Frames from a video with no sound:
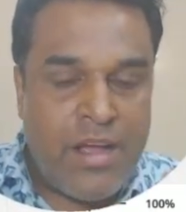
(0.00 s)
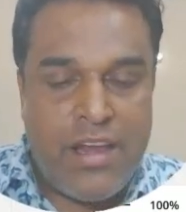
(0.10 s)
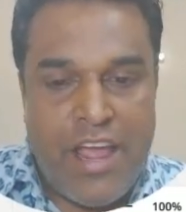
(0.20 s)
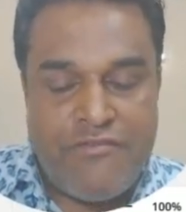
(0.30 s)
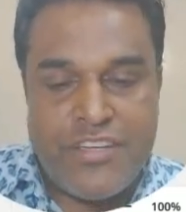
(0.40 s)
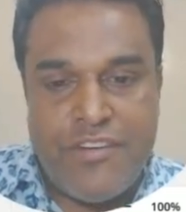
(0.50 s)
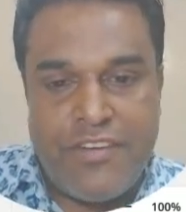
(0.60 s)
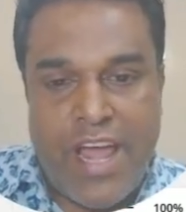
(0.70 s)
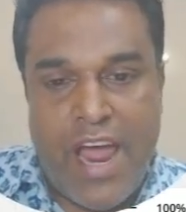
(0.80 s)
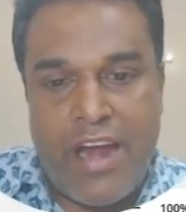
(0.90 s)
left
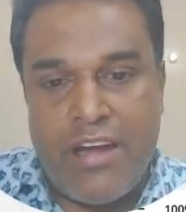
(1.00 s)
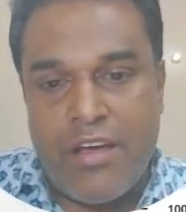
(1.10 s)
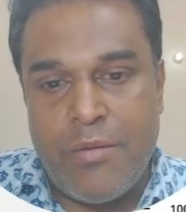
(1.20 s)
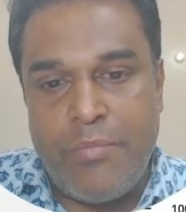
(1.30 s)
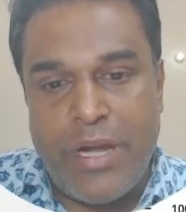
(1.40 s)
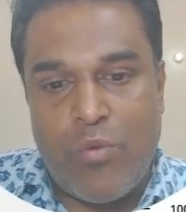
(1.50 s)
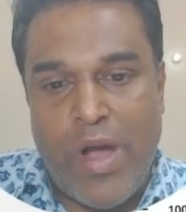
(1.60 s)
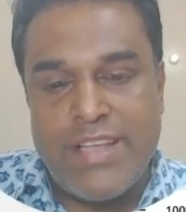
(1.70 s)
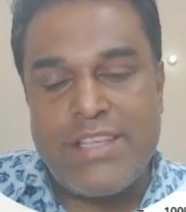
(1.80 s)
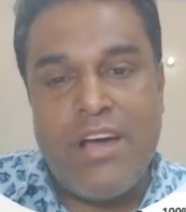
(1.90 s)
shift and
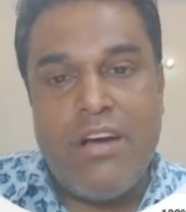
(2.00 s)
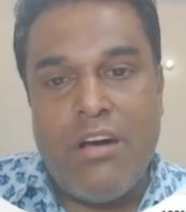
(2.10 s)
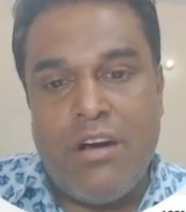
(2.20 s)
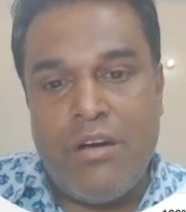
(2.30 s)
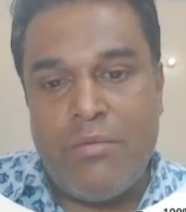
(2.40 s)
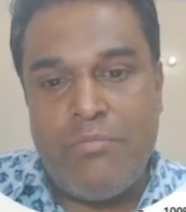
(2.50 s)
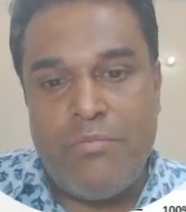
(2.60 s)
bitwise uh,